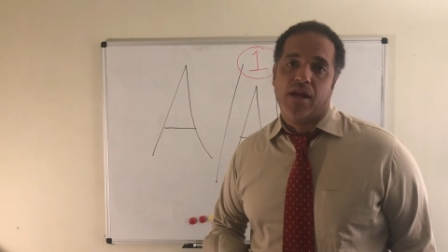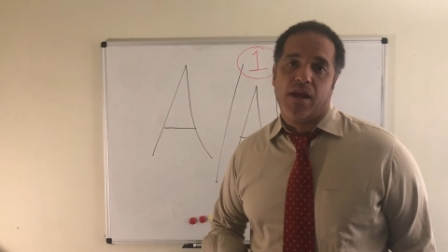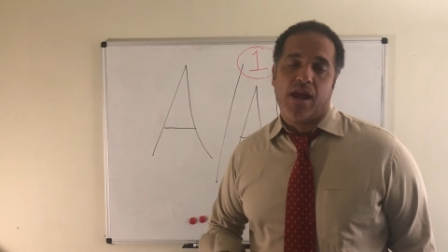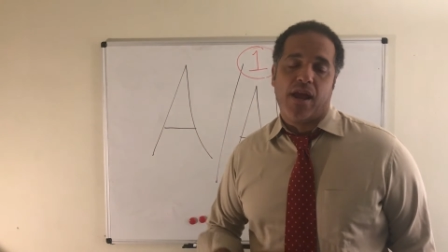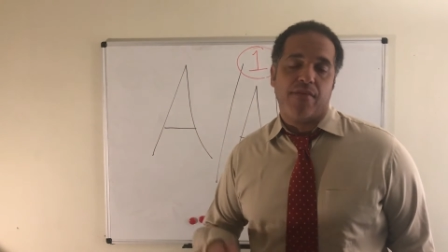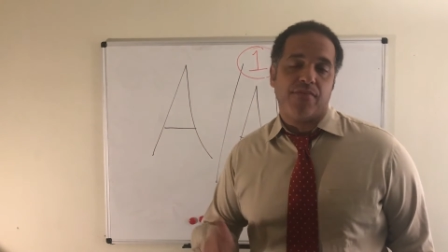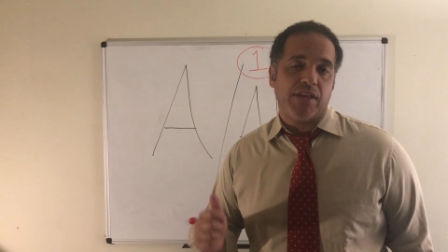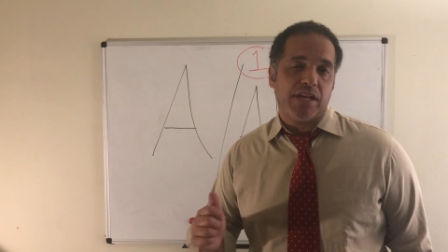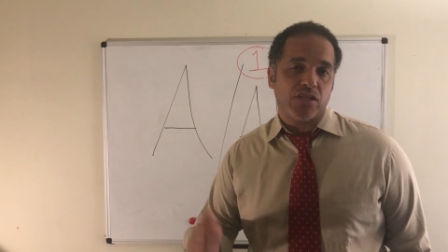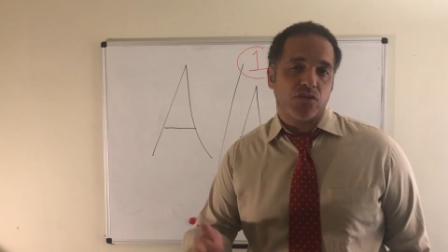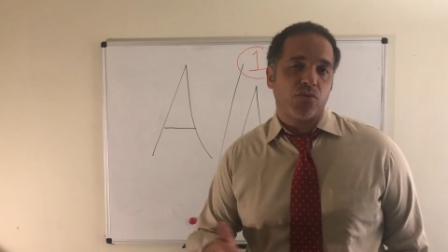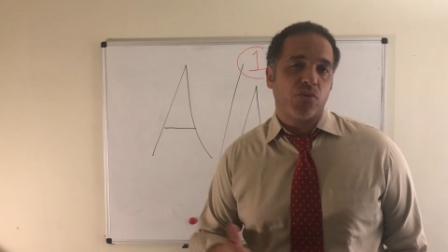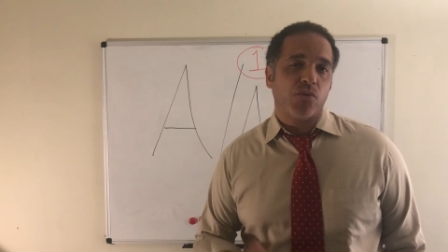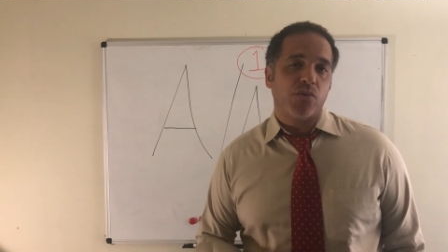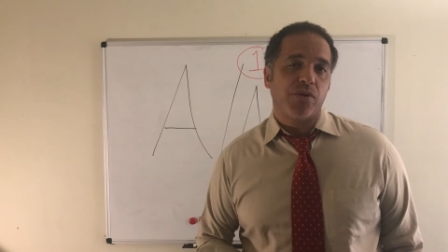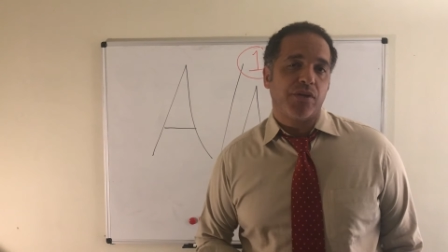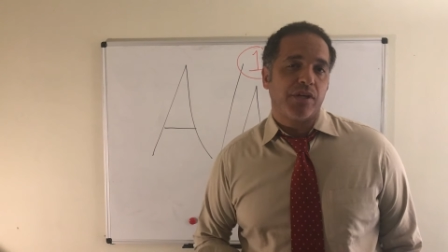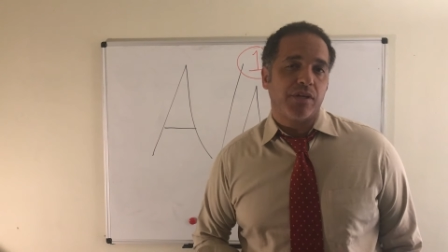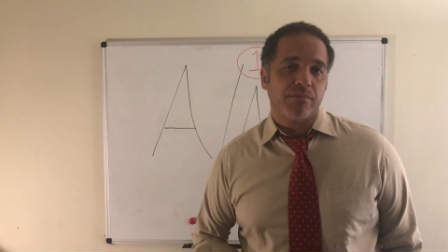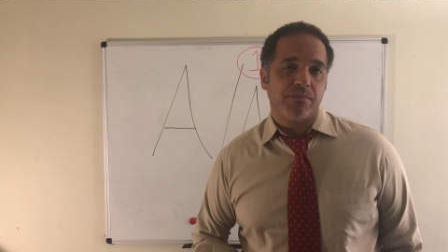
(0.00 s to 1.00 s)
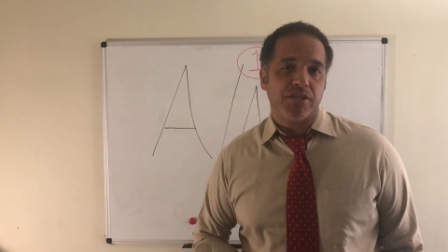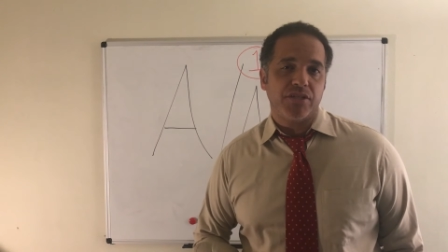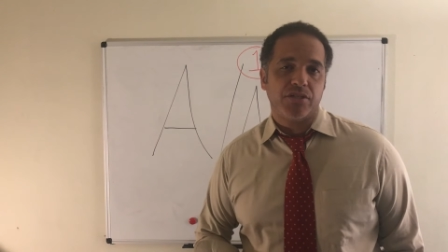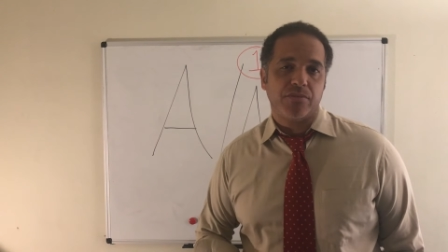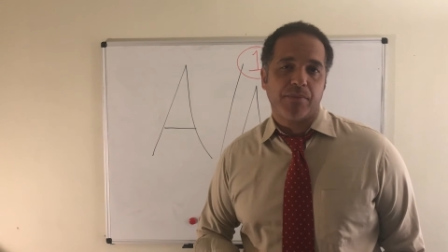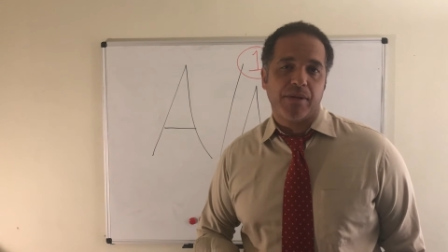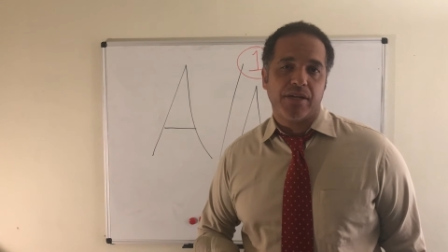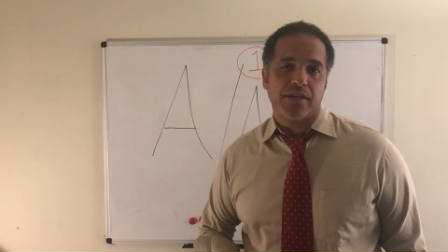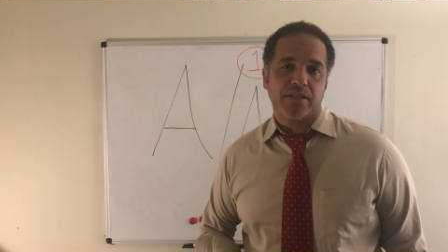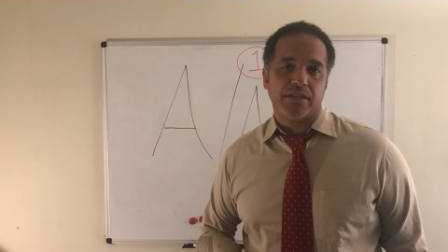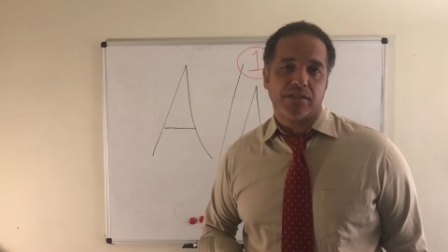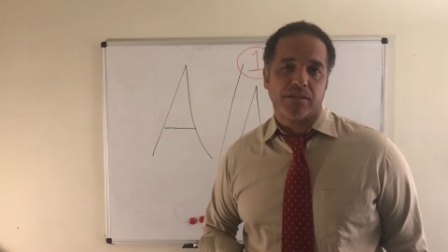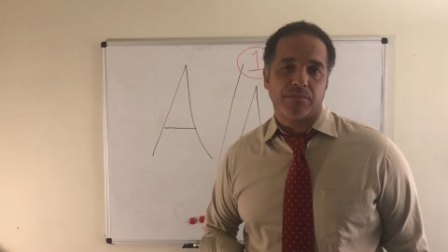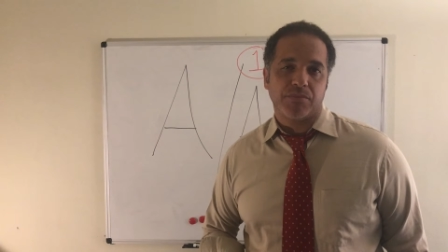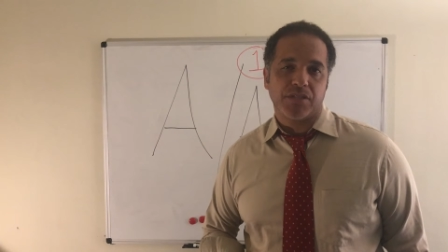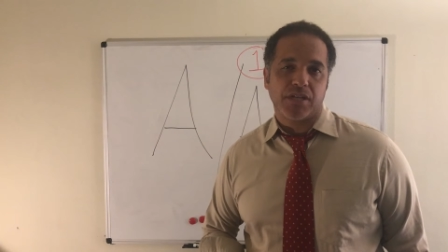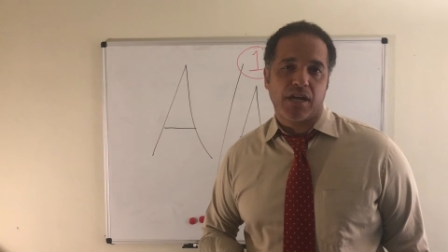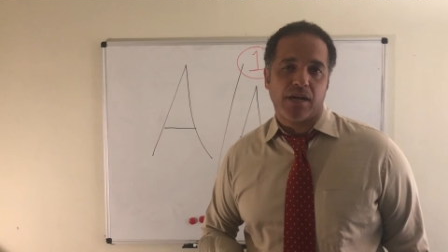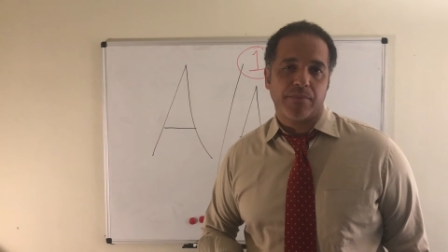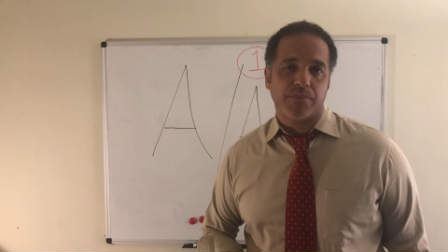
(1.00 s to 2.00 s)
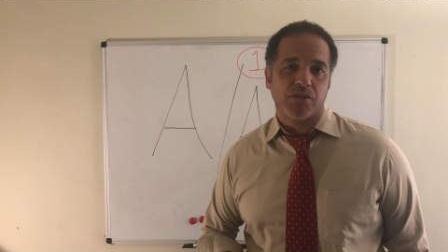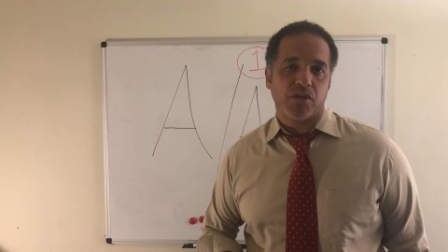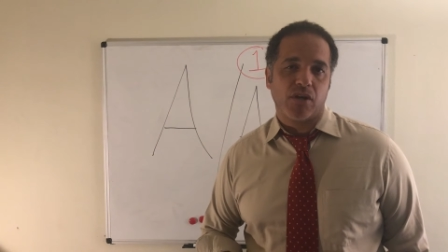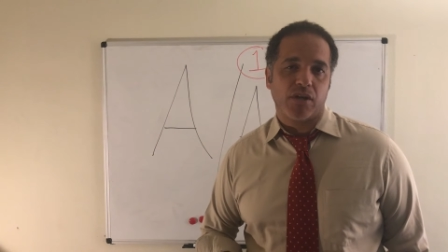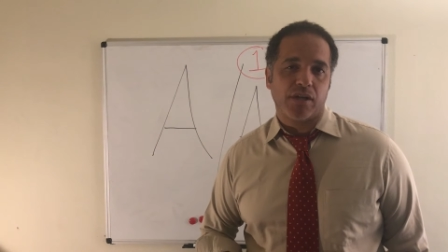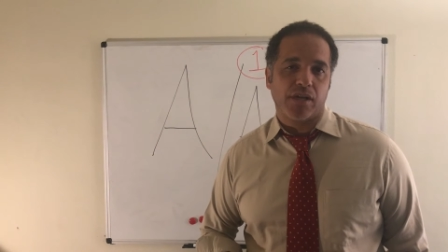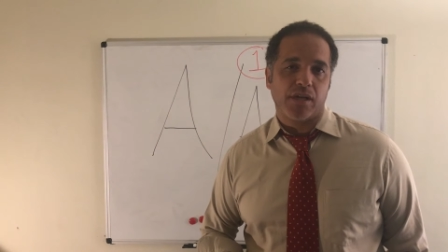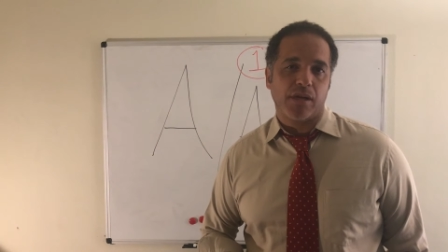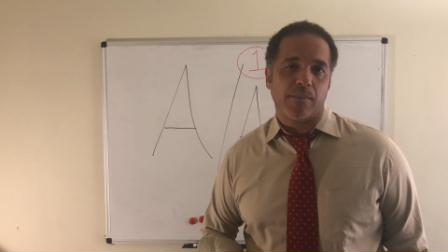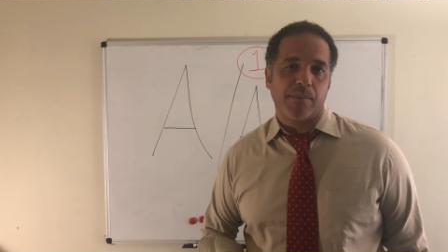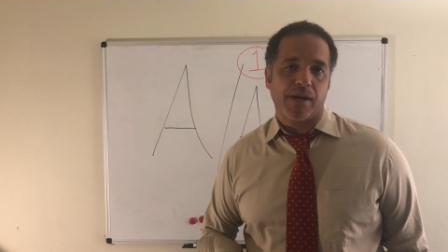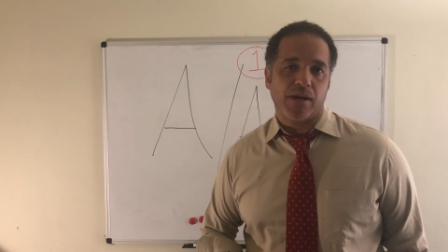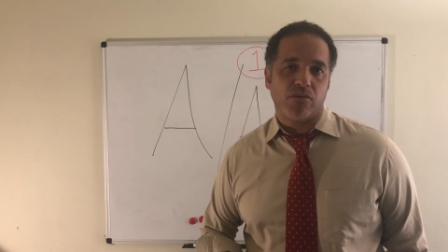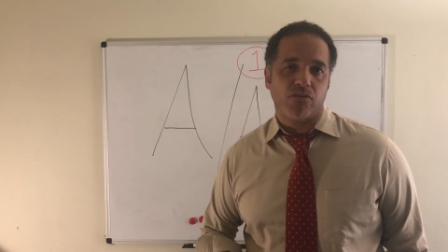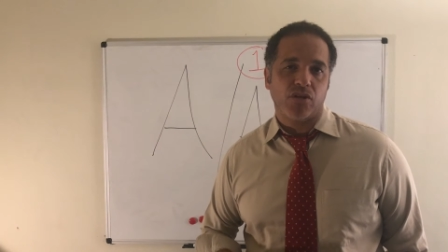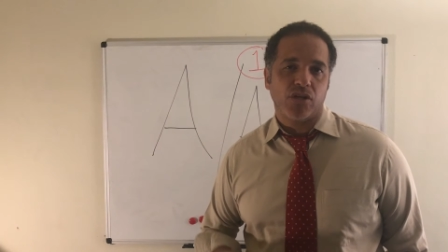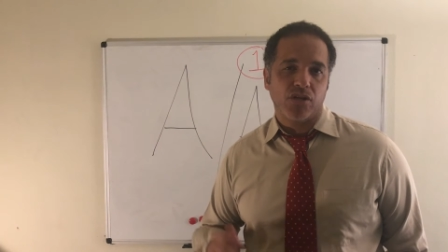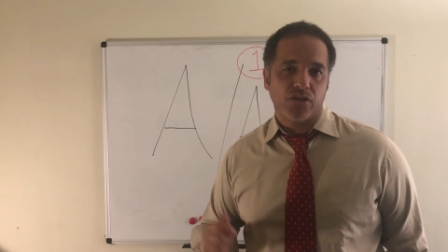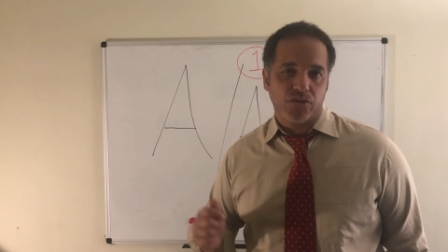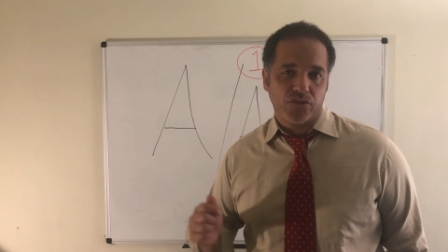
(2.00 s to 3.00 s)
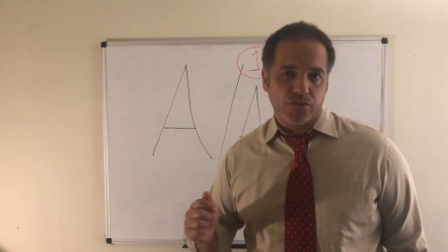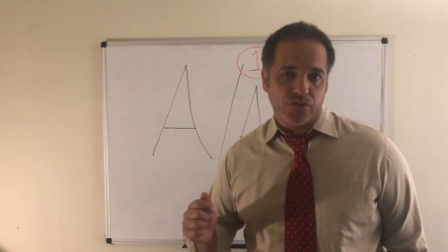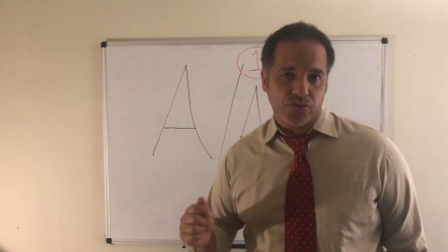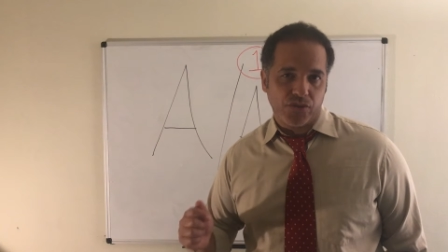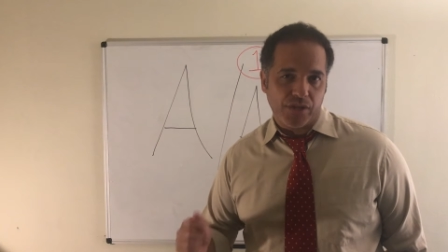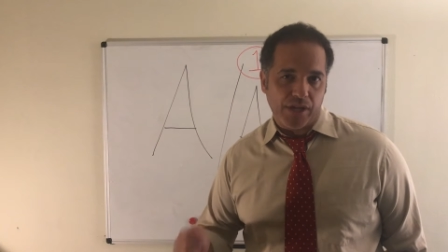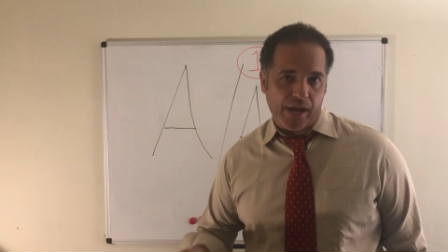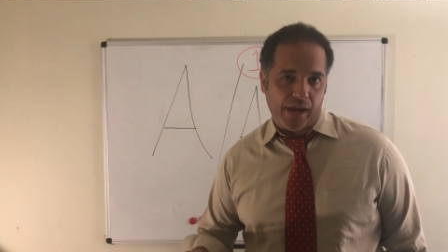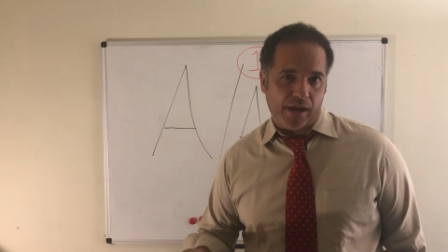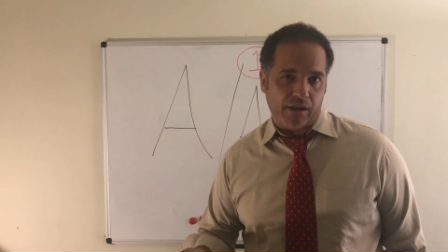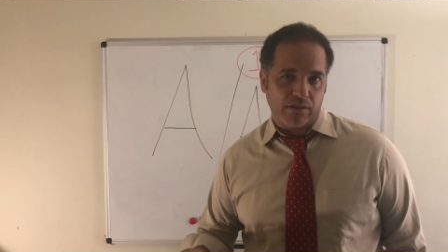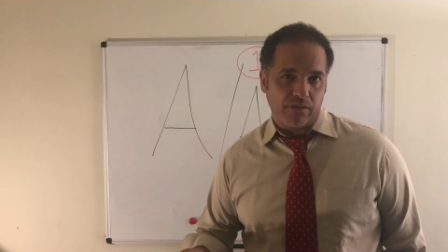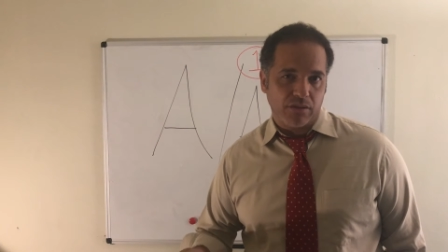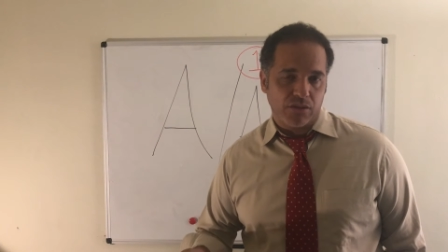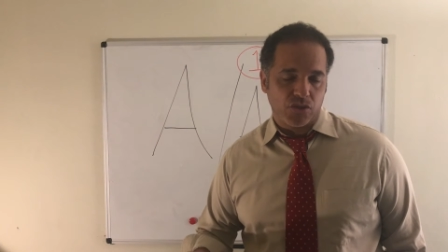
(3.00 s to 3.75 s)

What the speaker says: And that's what we're going to be spending some time talking about today.